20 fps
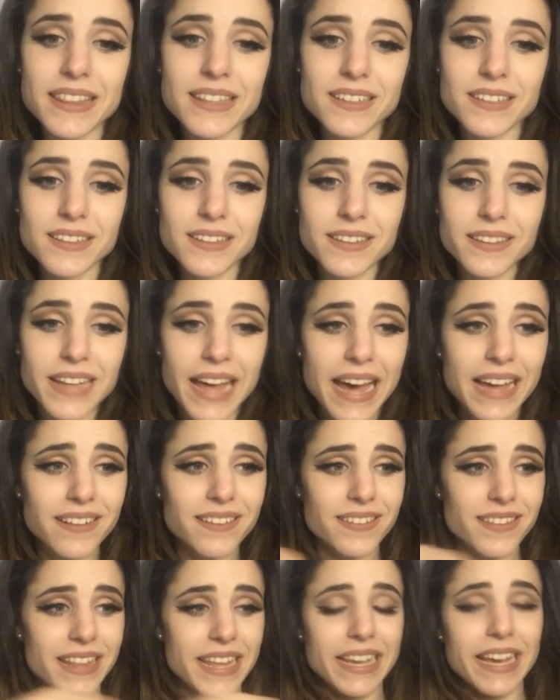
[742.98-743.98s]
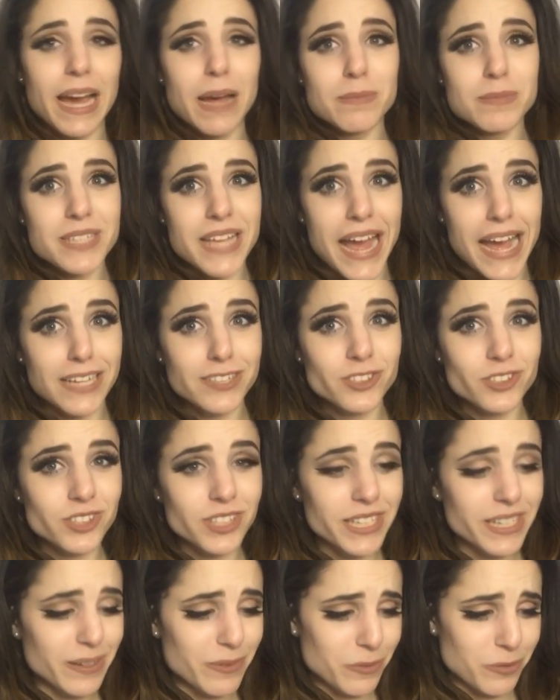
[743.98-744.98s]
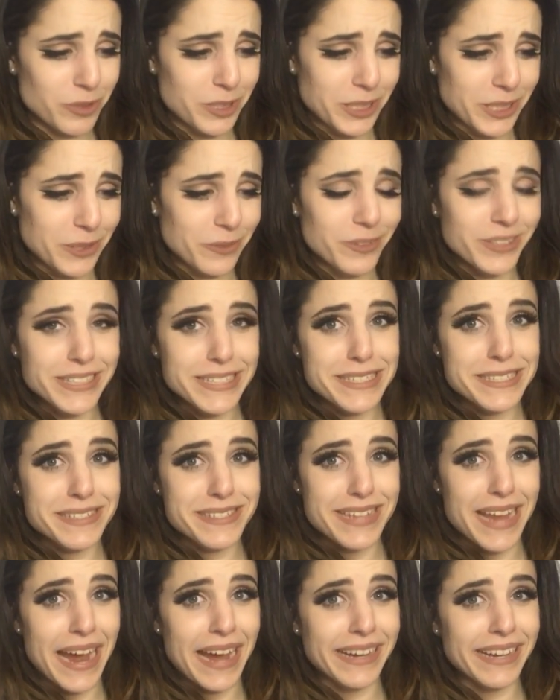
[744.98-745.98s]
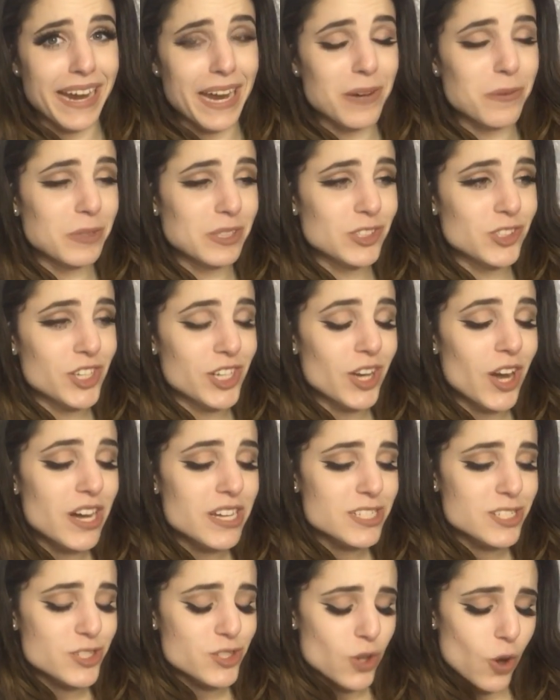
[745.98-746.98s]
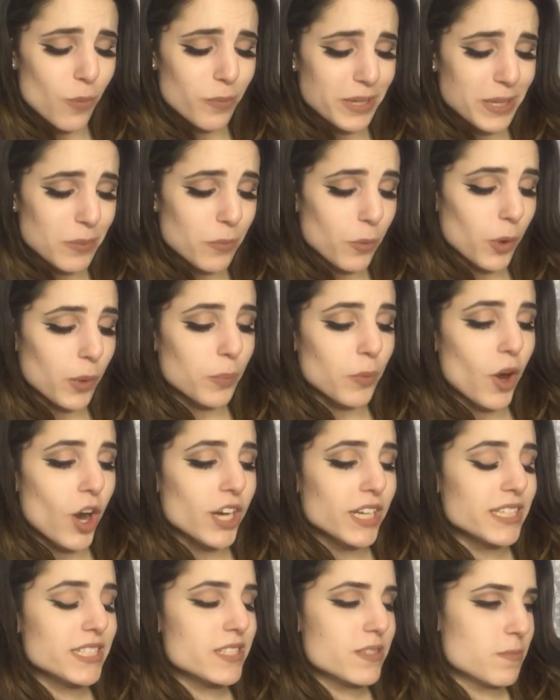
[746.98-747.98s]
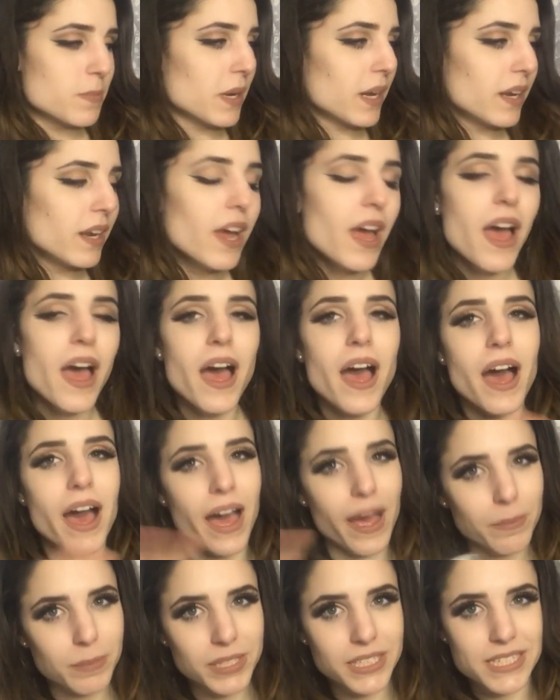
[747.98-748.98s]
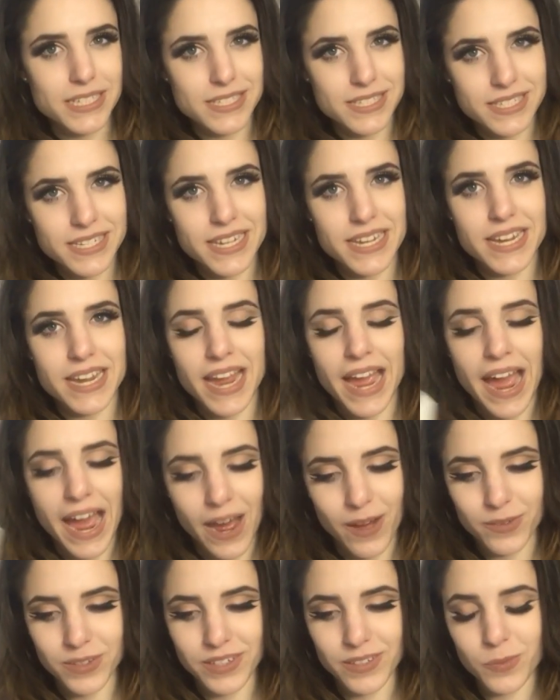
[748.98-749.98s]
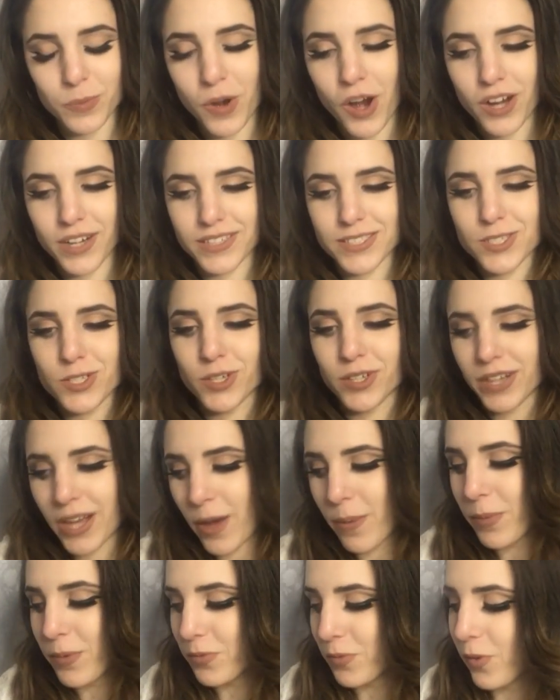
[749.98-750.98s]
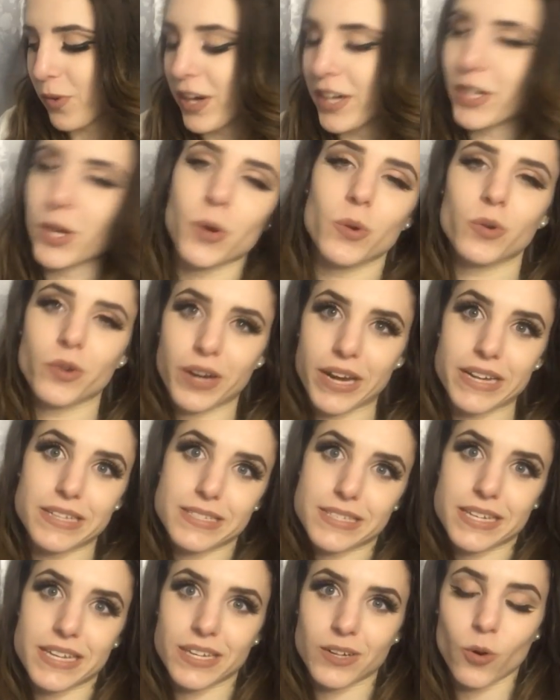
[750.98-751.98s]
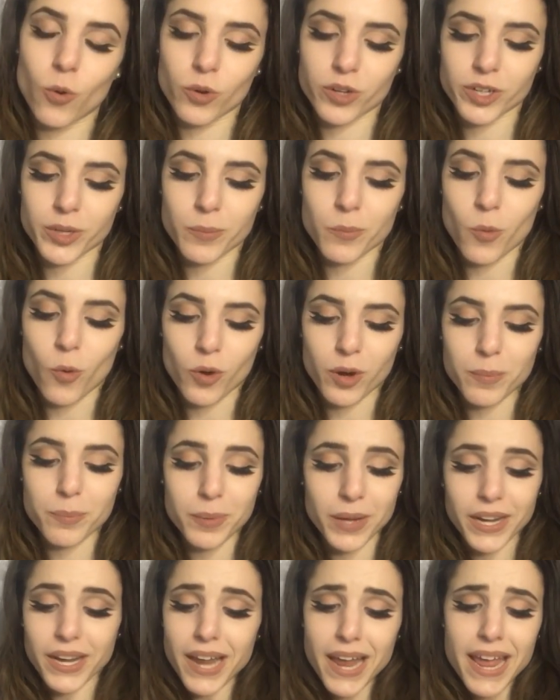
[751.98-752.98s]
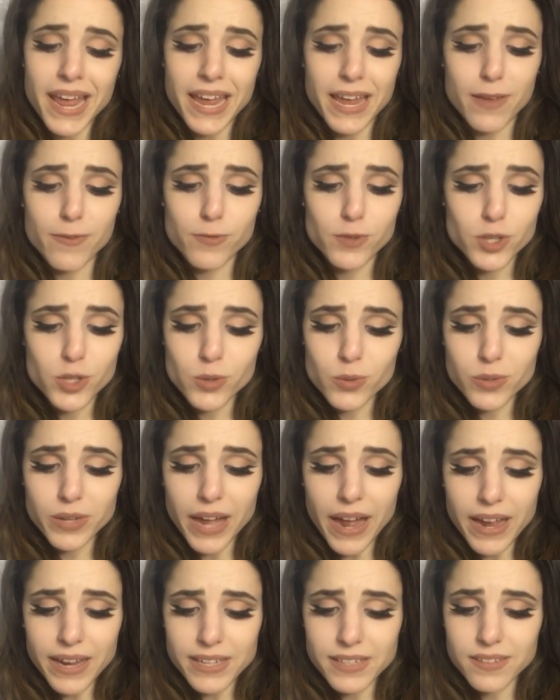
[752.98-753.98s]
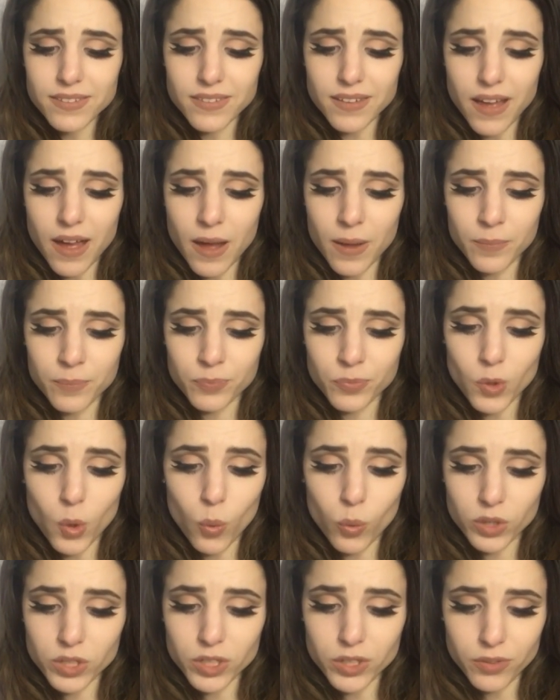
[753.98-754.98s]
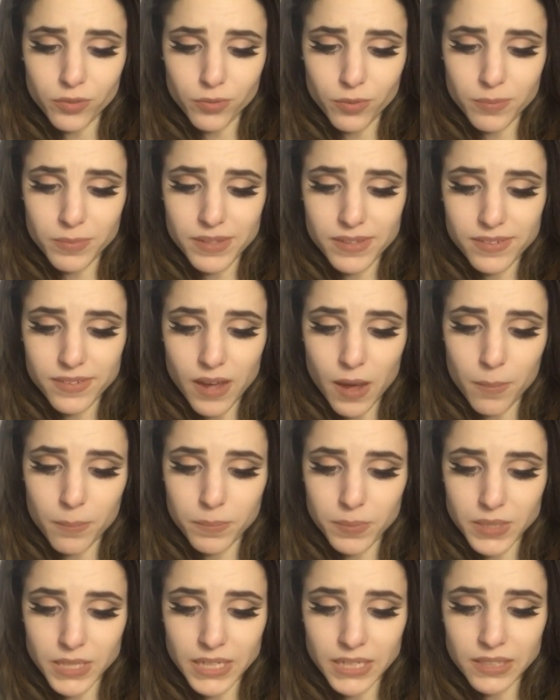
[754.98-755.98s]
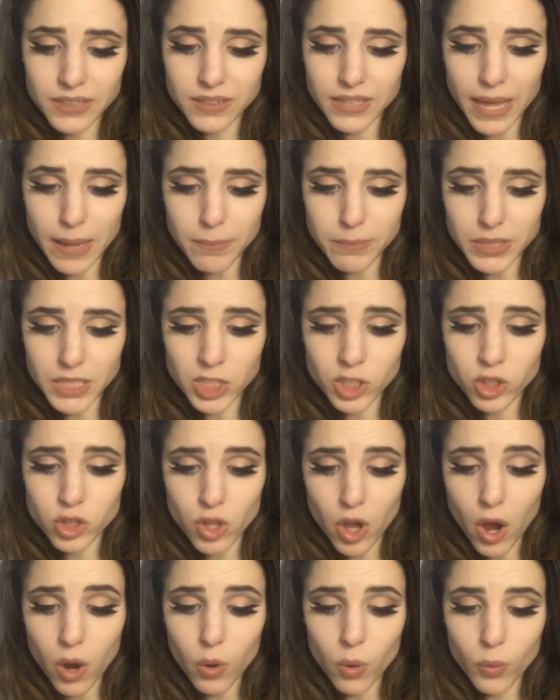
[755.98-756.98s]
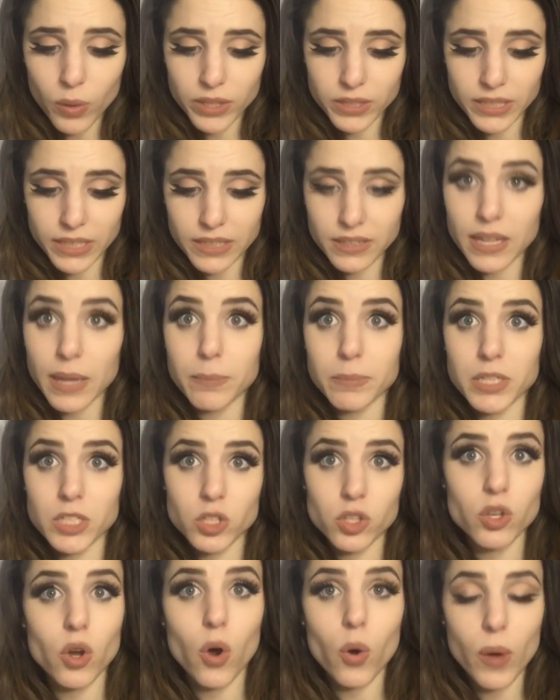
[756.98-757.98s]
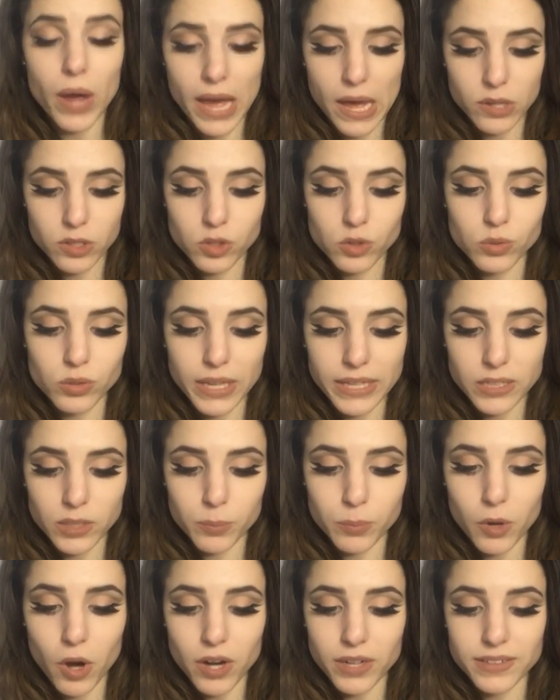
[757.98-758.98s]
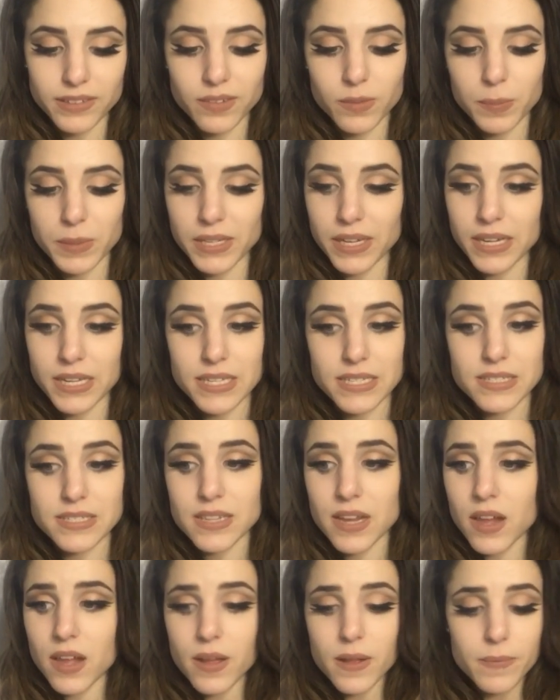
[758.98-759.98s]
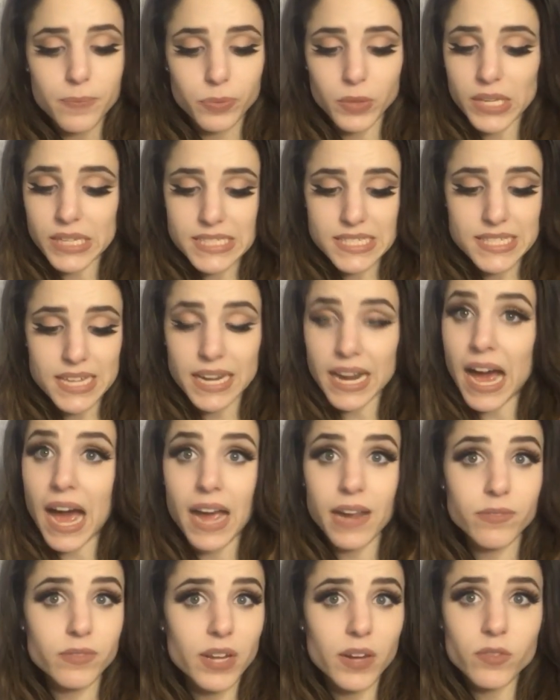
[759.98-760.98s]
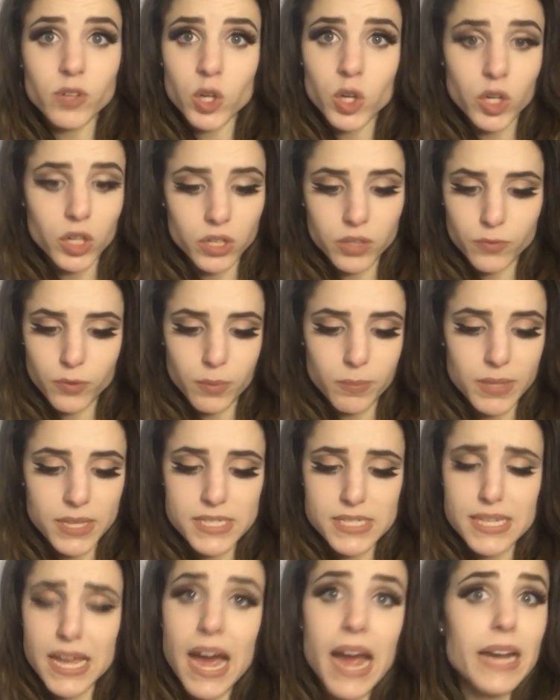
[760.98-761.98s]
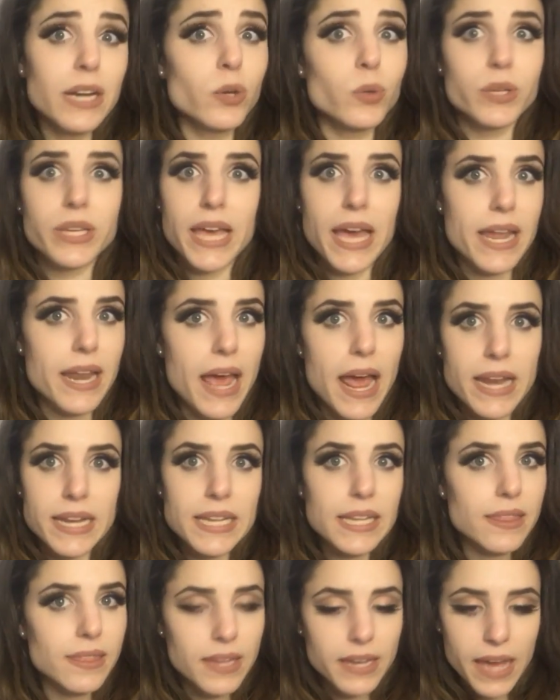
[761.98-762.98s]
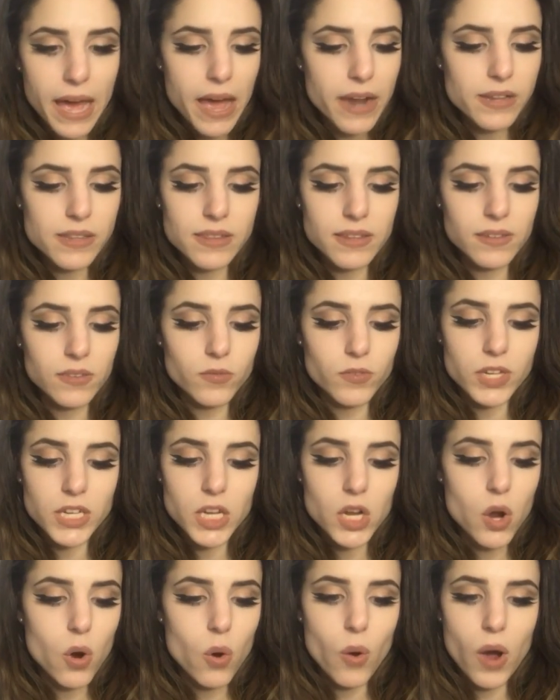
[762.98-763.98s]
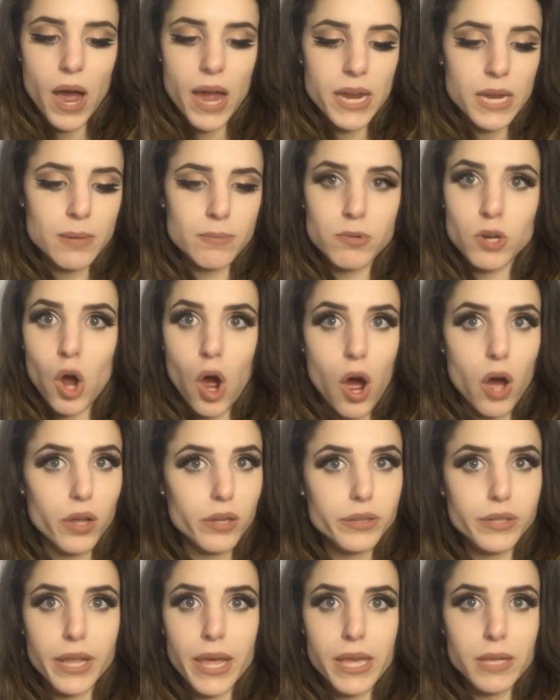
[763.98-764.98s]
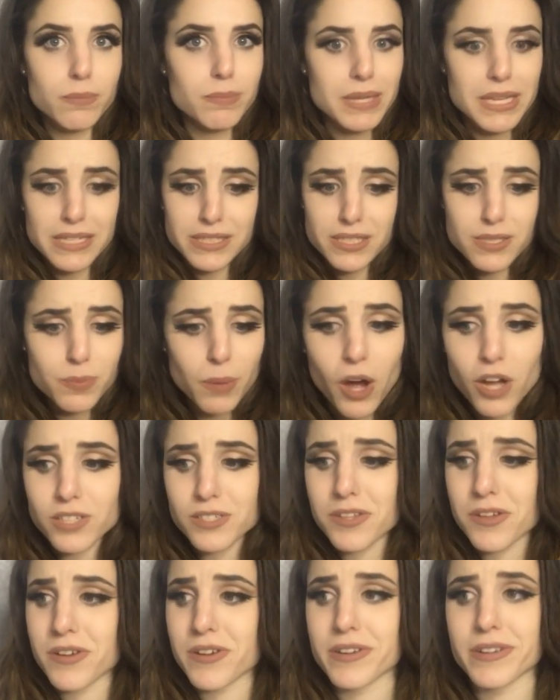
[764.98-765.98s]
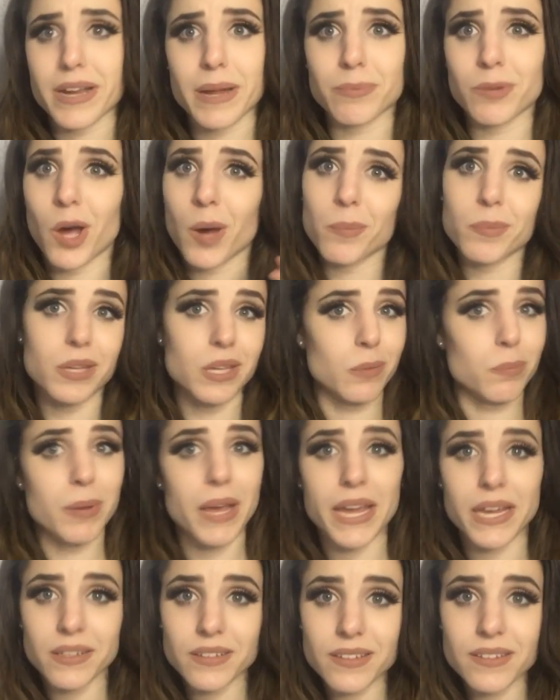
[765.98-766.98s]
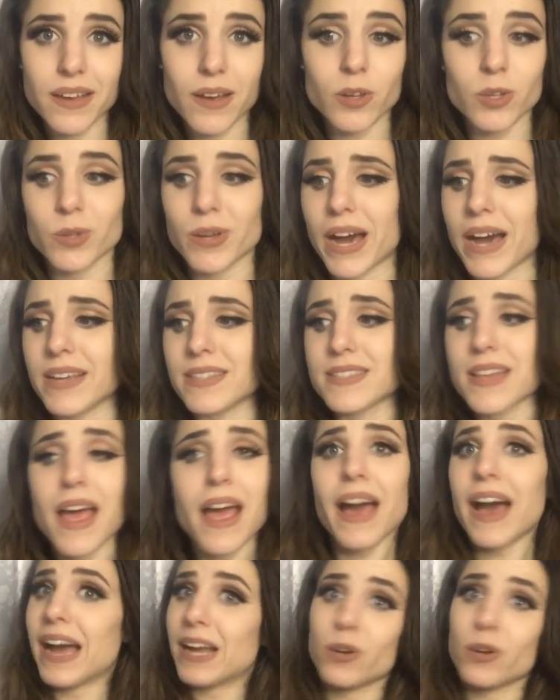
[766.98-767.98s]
the last thing, I'm actually really, really sad. I wish I got so many more products, but I'm gonna see how these products turn out before I go crazy and order more. But if you guys order from this company, let me know, and like let me know how you like your products, because like I said, I've never heard from this. I don't get anything out of this video. I am not like being sponsored. I'm not being paid to tell you guys. I